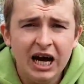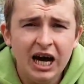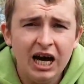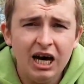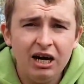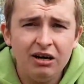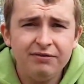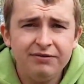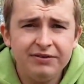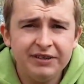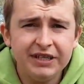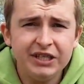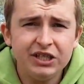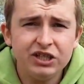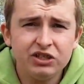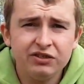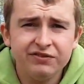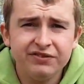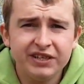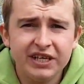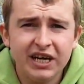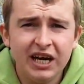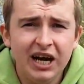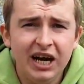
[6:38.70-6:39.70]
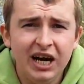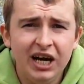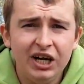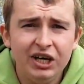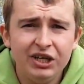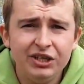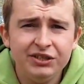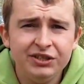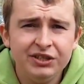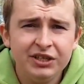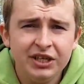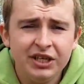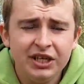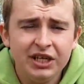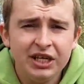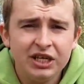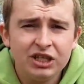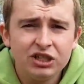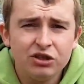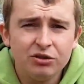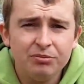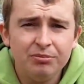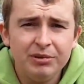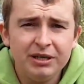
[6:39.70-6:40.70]
half each of a carton,
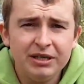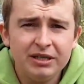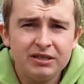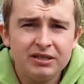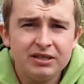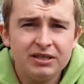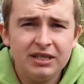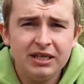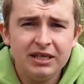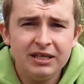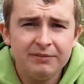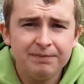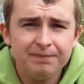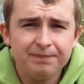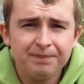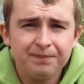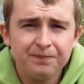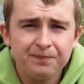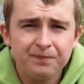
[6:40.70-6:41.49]
so missed it.